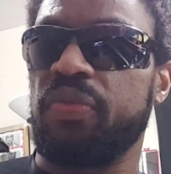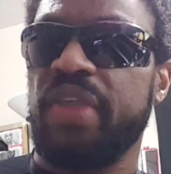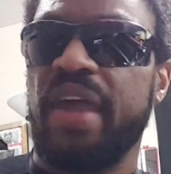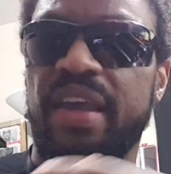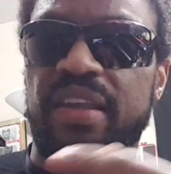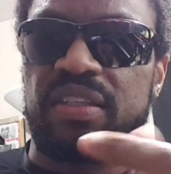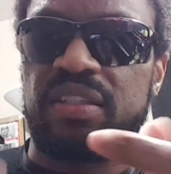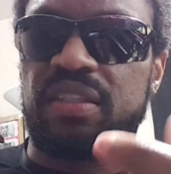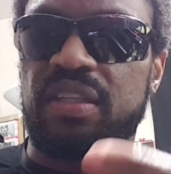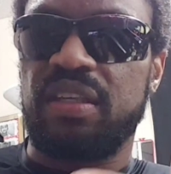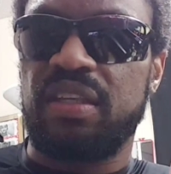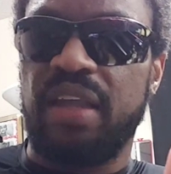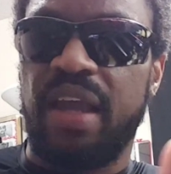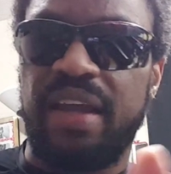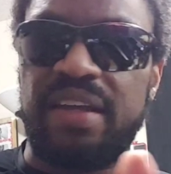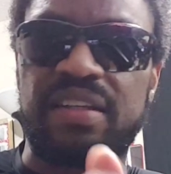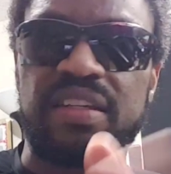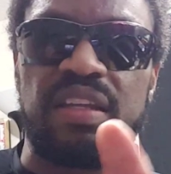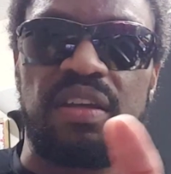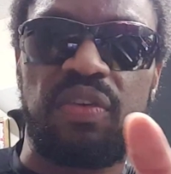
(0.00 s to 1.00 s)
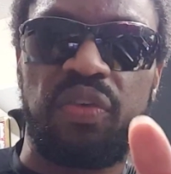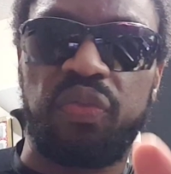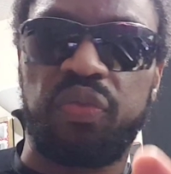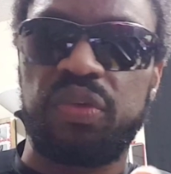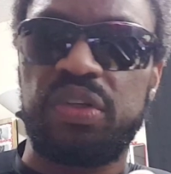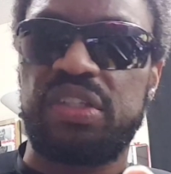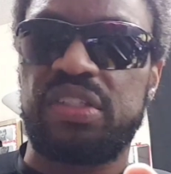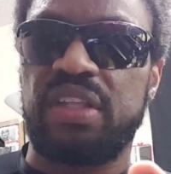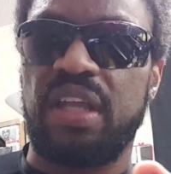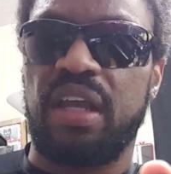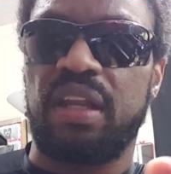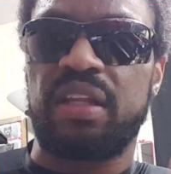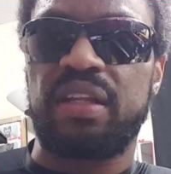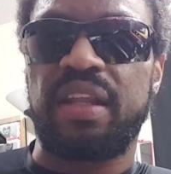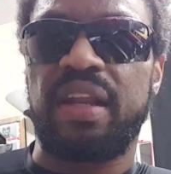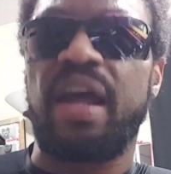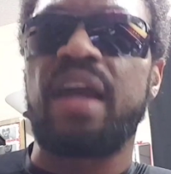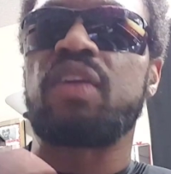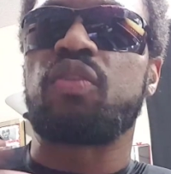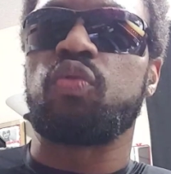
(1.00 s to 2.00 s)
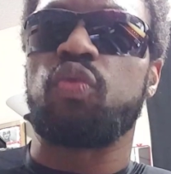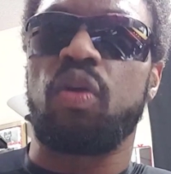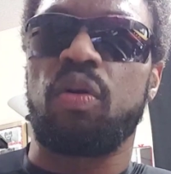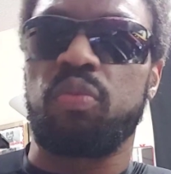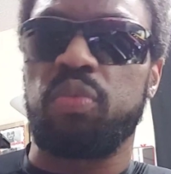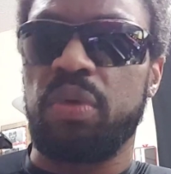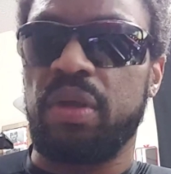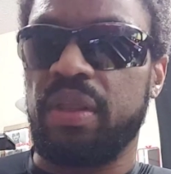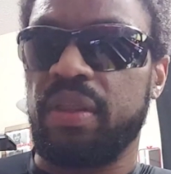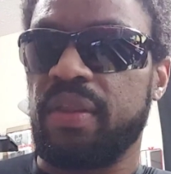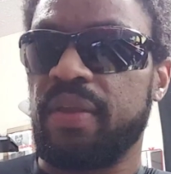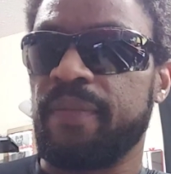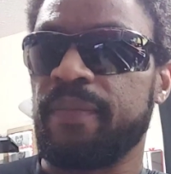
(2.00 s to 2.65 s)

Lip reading: that's the idea of freestyling that I grew up with.